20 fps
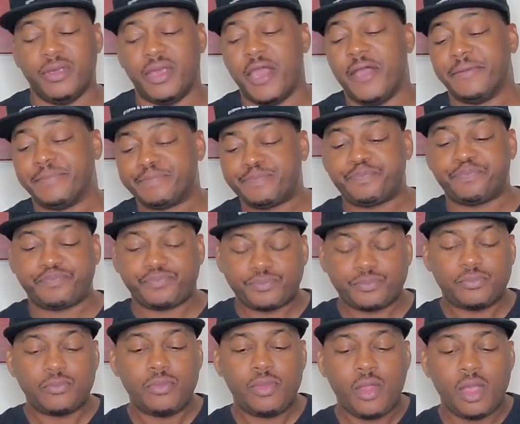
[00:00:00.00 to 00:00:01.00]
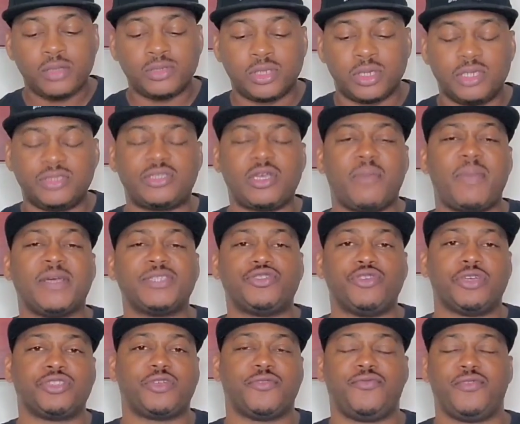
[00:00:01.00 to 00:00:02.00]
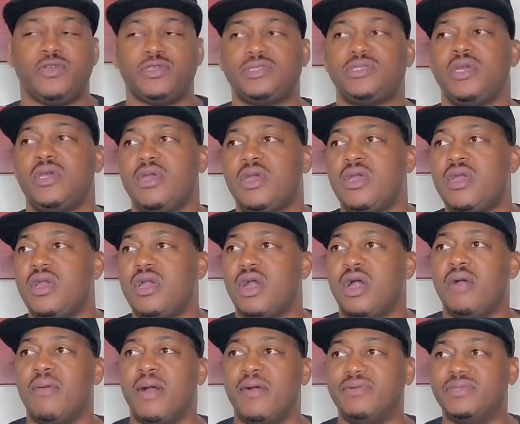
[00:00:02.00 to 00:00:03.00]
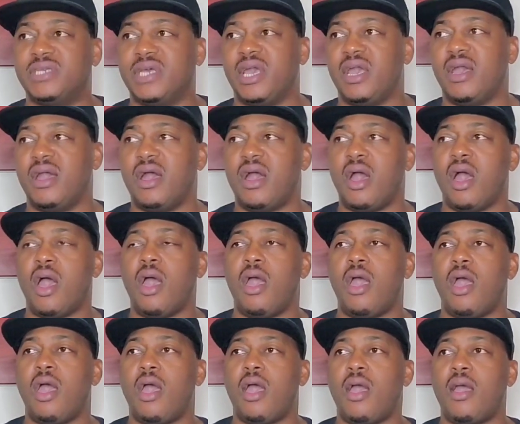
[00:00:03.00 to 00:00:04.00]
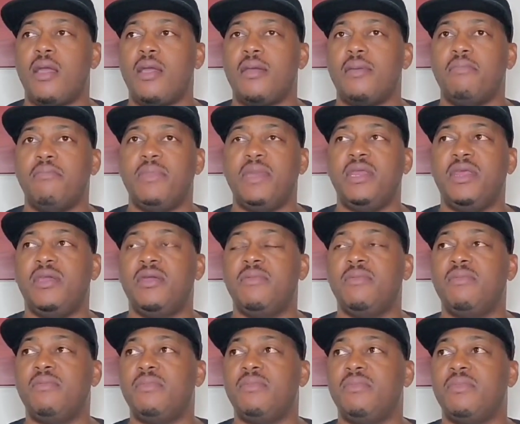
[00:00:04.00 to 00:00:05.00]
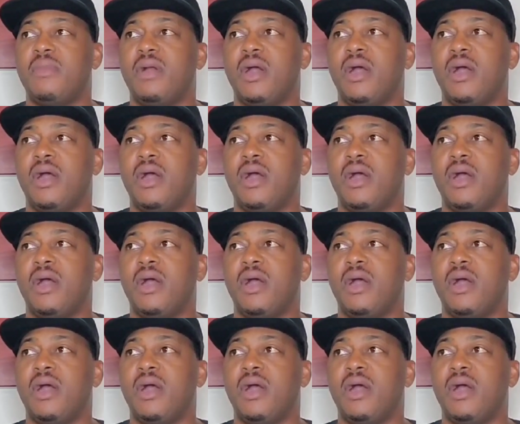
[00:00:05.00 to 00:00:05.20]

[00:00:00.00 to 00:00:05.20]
Yeah. So let's talk about structure first. I would say medium